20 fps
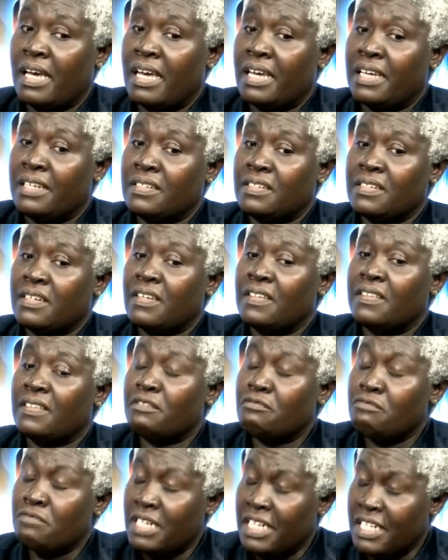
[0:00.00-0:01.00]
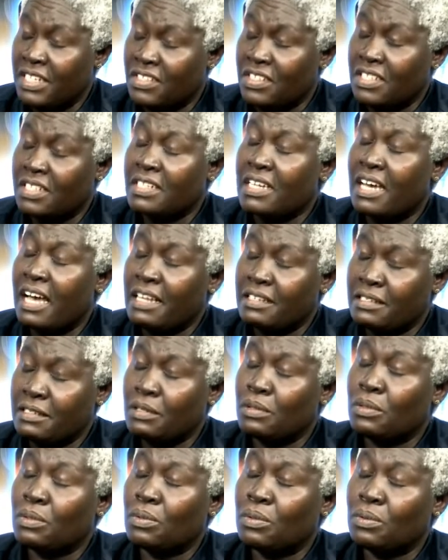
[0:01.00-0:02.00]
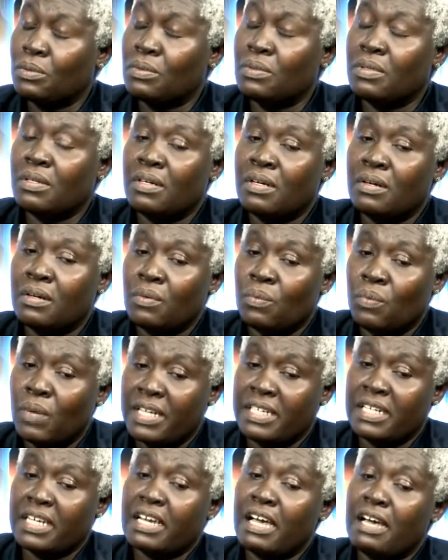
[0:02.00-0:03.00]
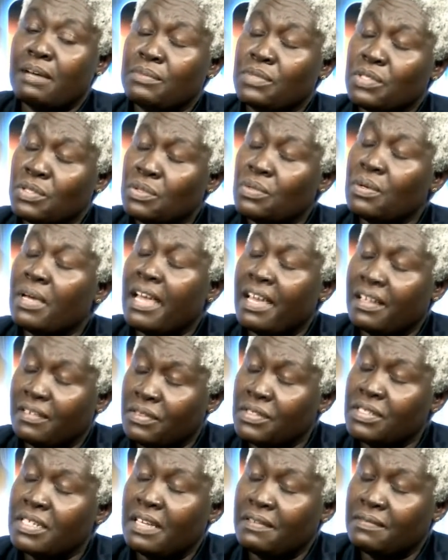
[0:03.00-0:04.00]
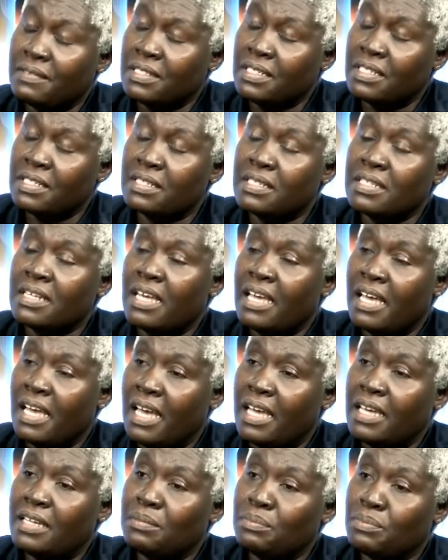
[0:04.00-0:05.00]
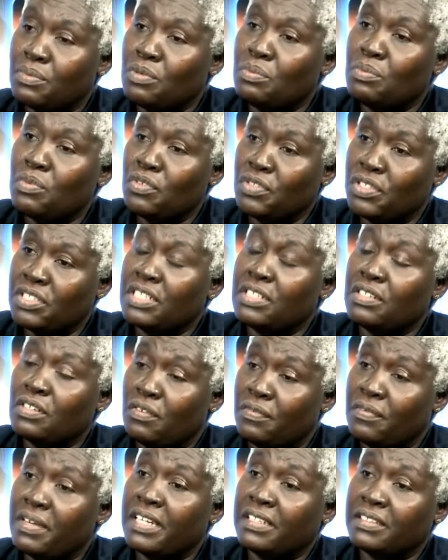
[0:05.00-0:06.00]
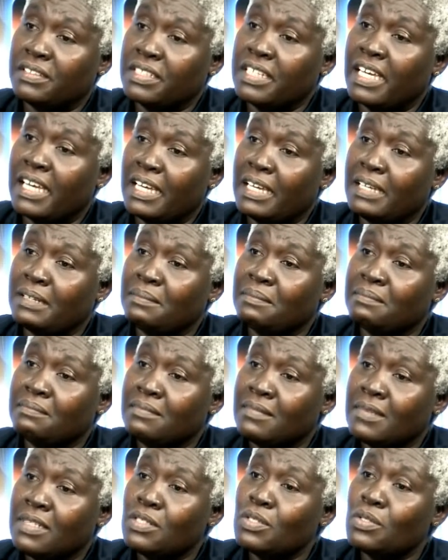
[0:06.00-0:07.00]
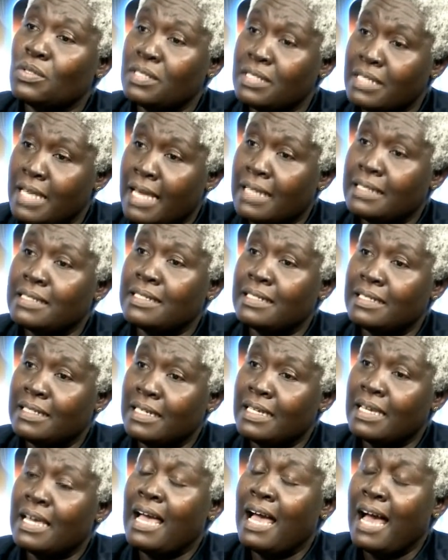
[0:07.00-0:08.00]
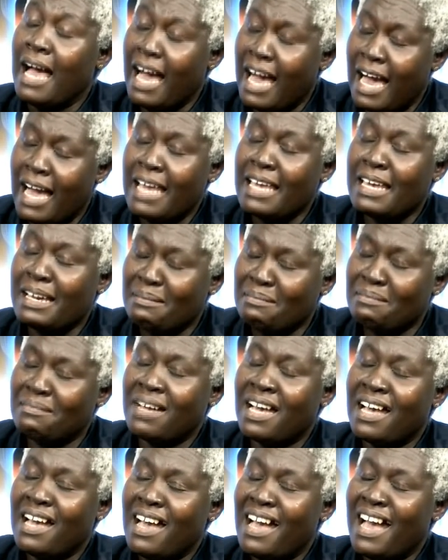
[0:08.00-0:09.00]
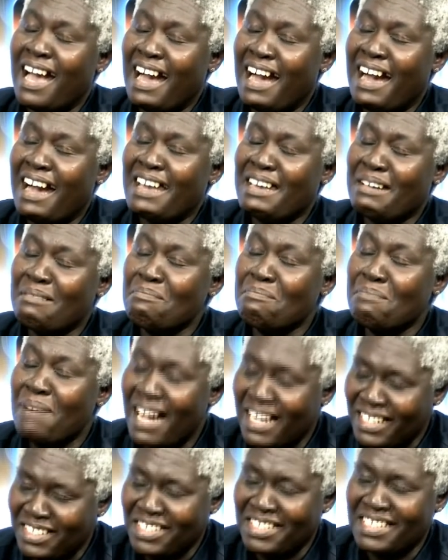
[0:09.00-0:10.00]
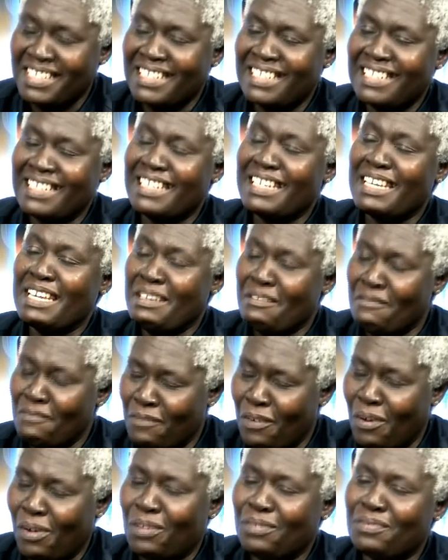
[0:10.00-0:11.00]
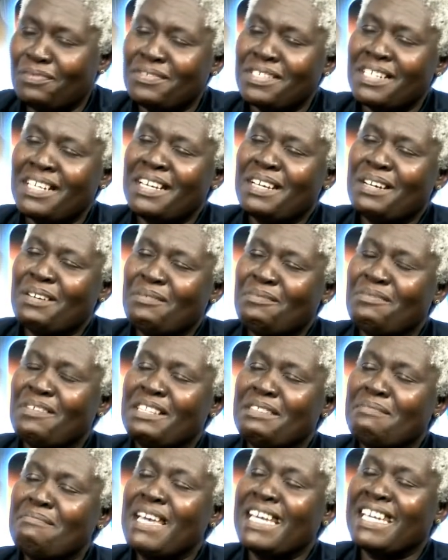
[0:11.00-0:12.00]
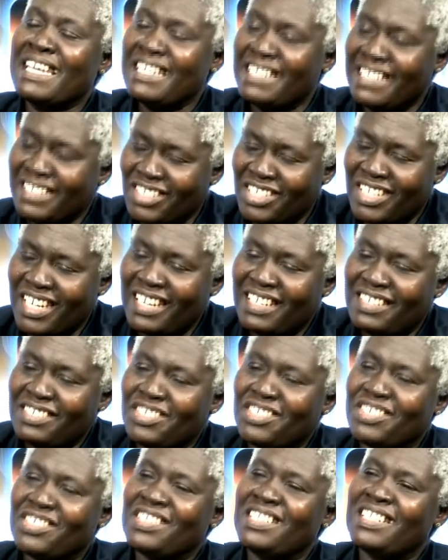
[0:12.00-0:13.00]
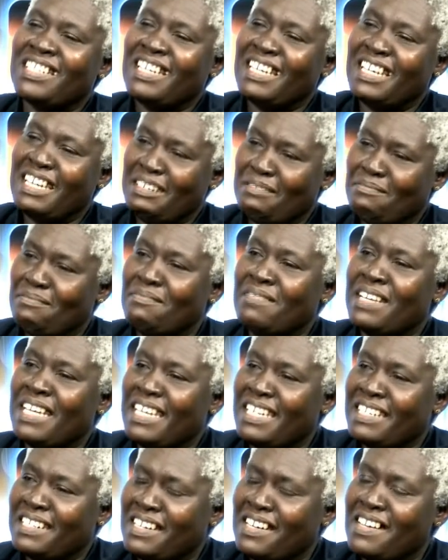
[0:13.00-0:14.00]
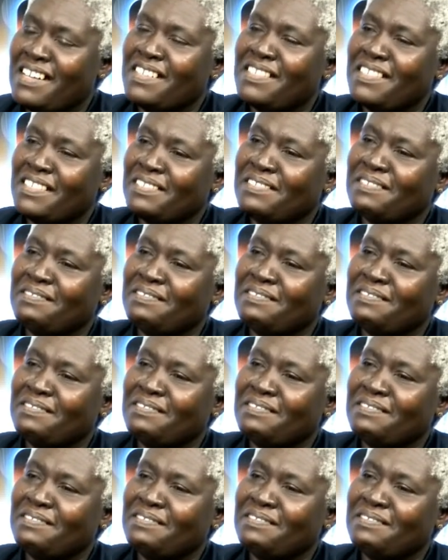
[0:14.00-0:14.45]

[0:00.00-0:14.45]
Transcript: and the region as a whole when it comes to health services and promotion of healthcare. So certainly I am passionately involved with making a change in Ghana.